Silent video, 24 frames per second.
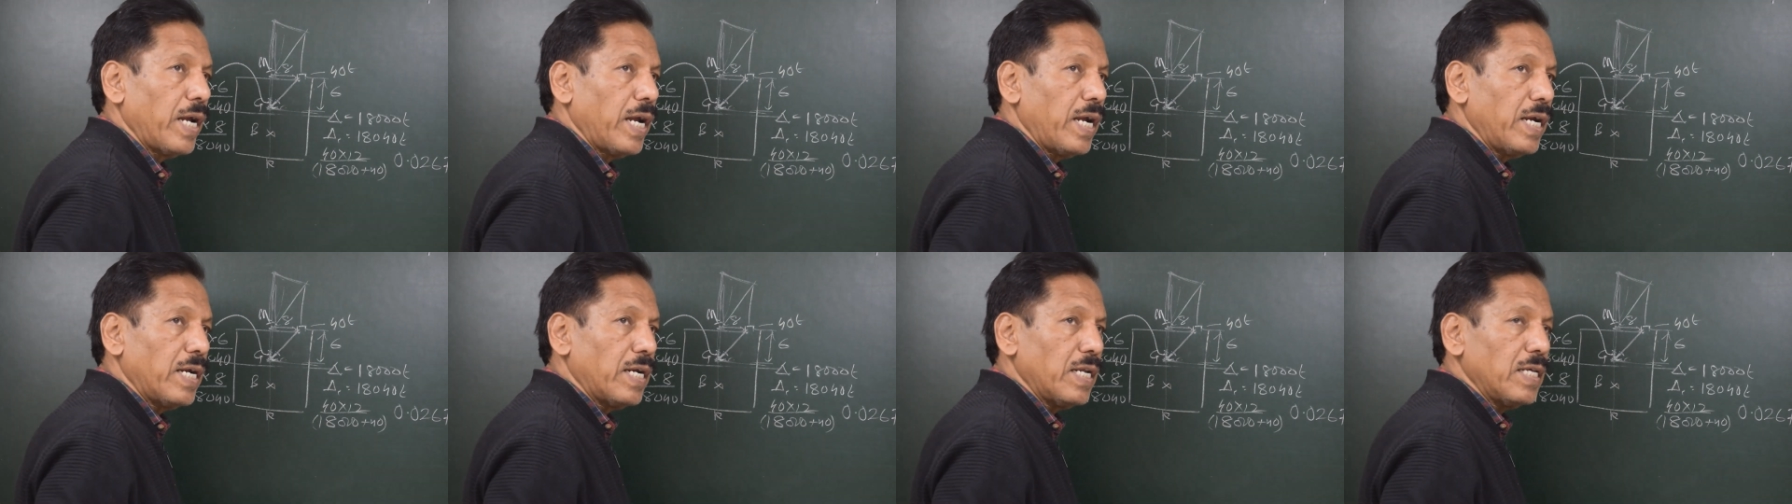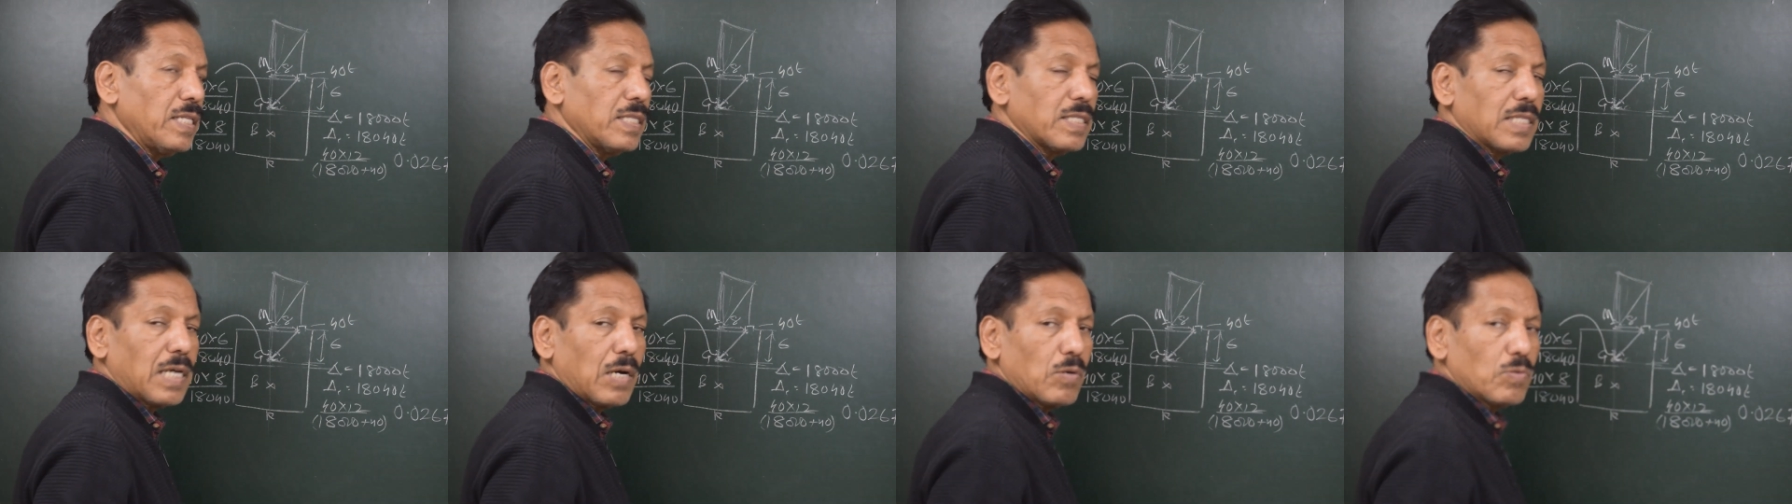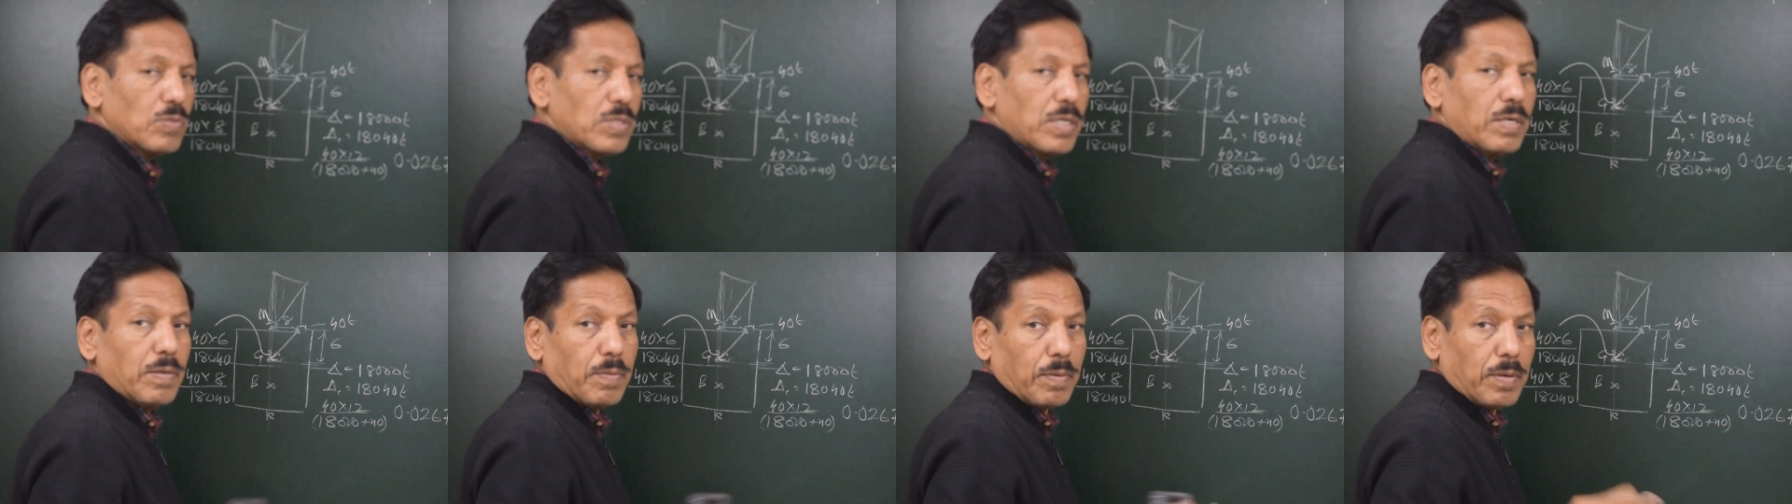
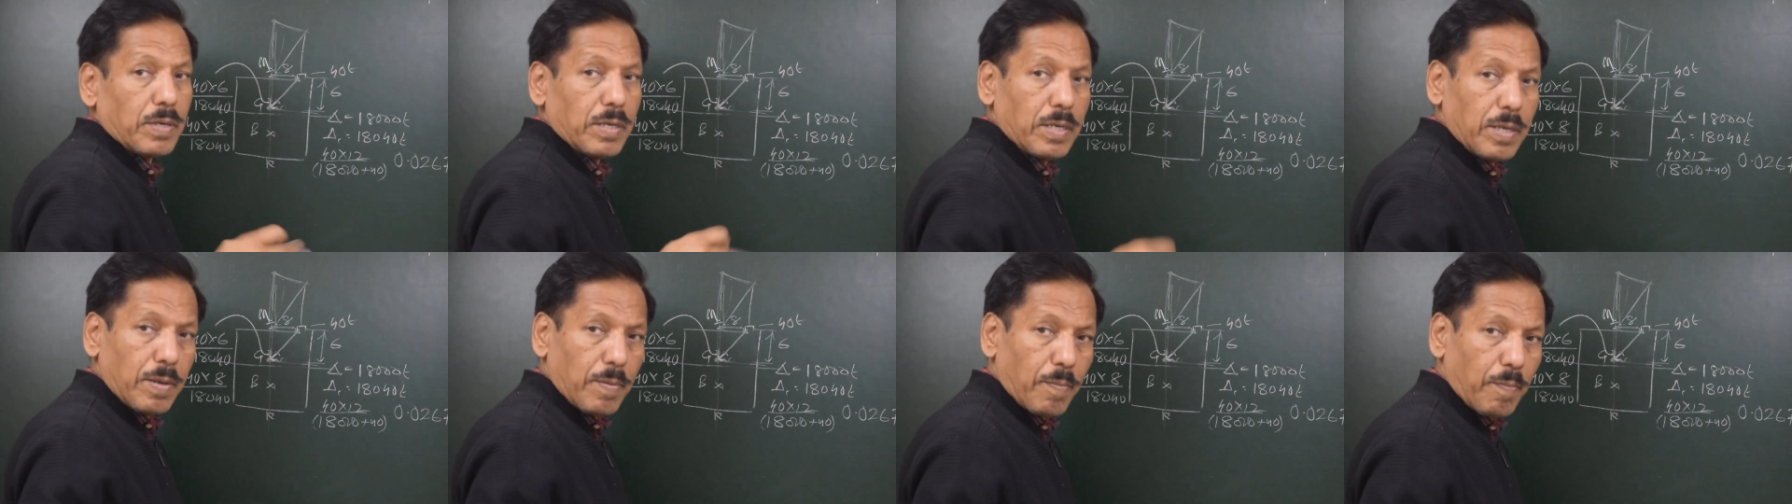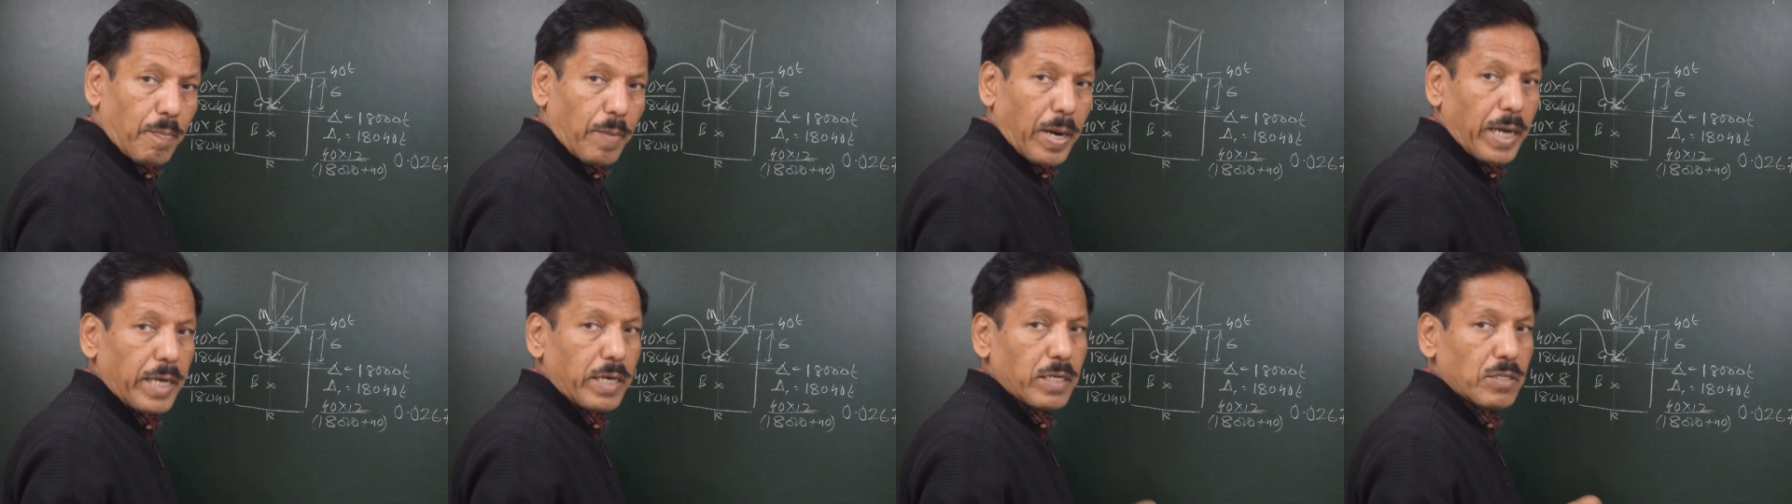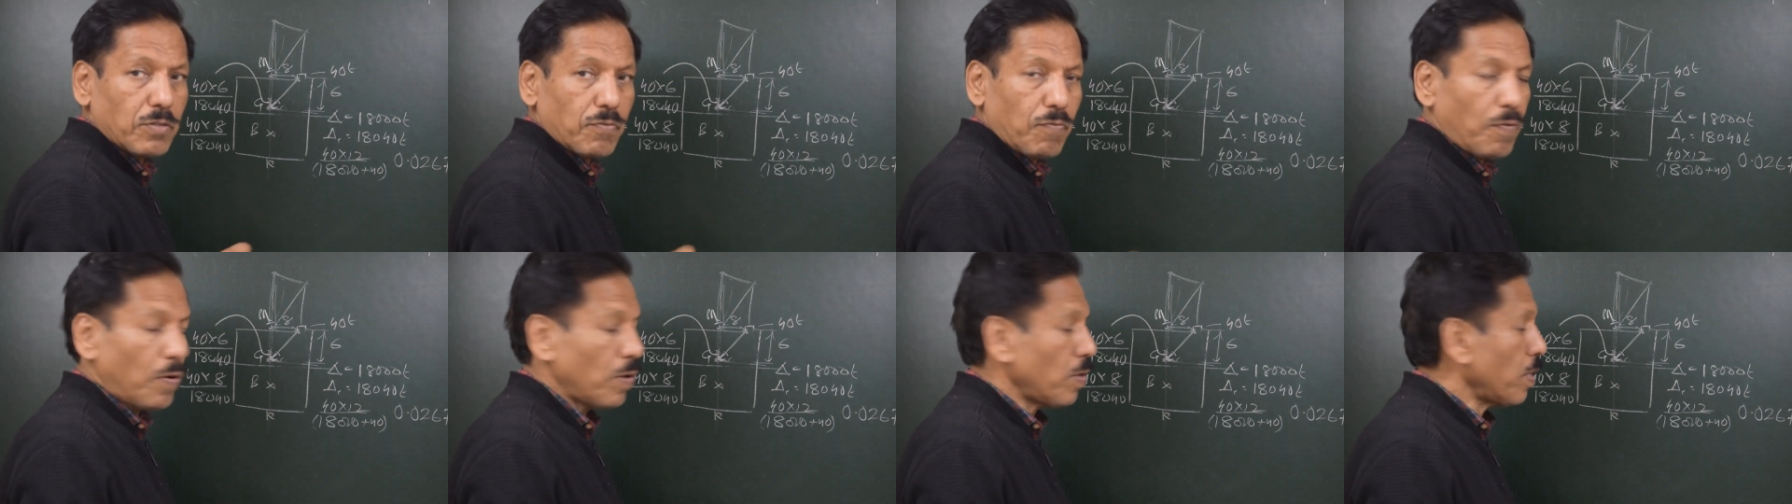18,000 minus
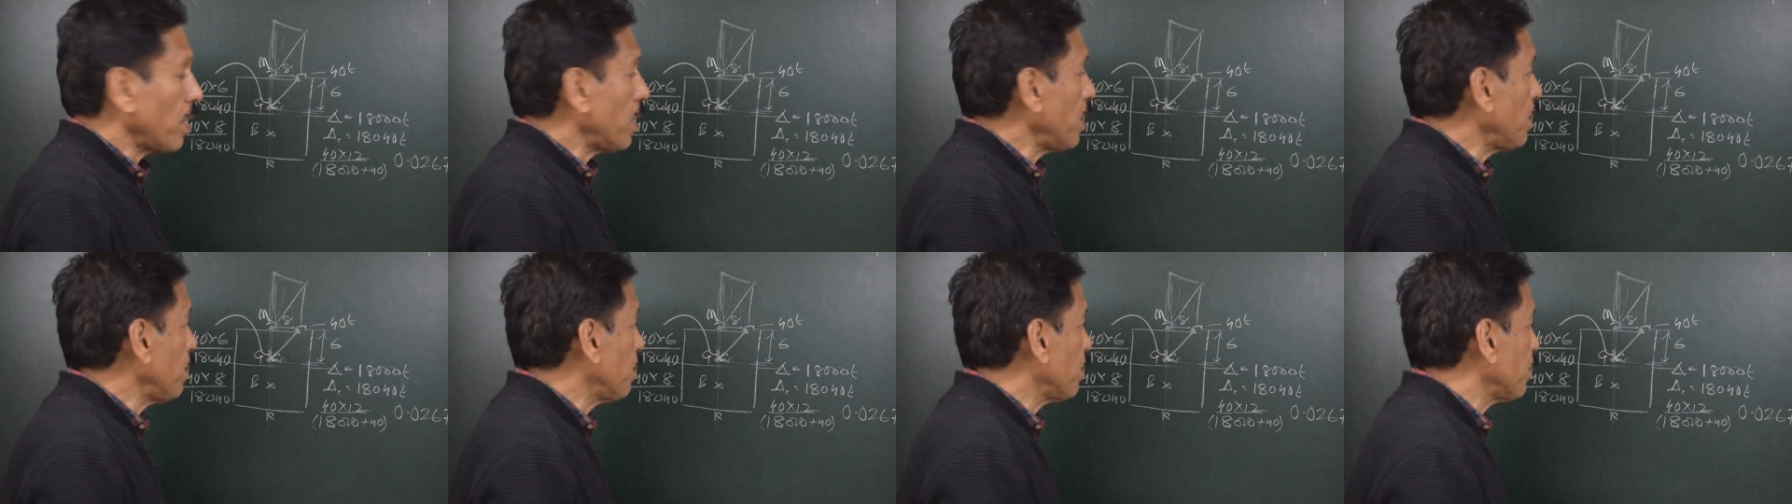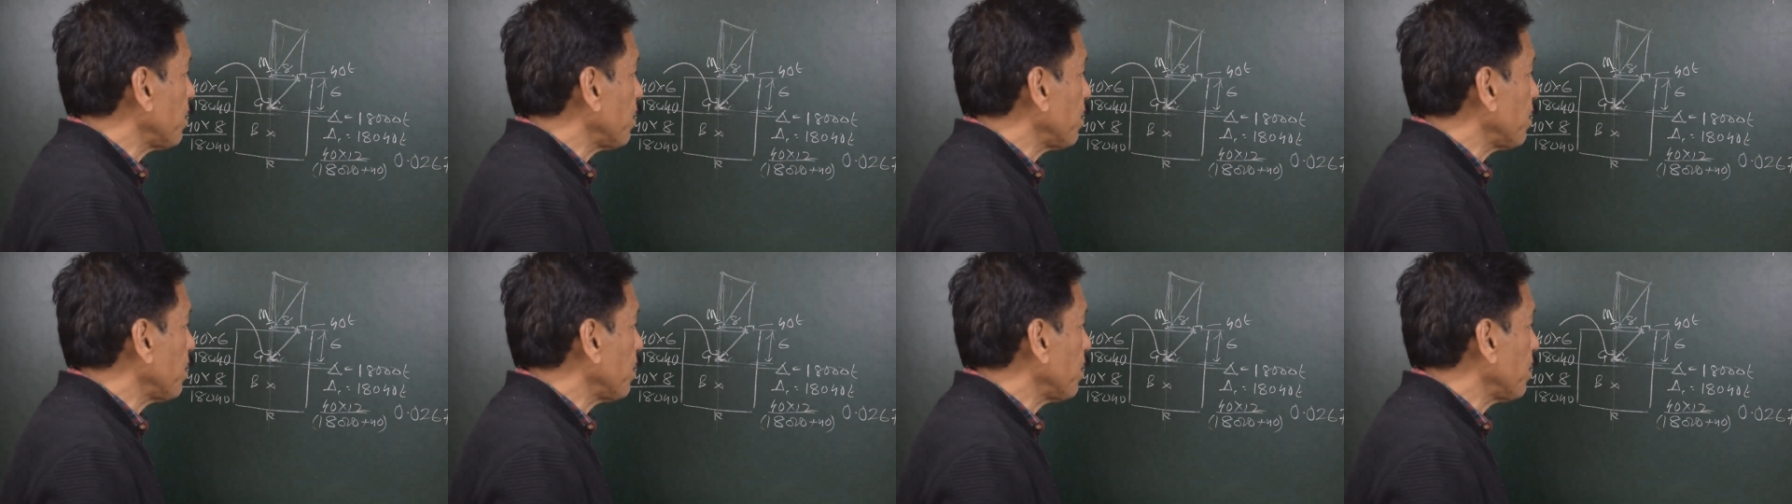40.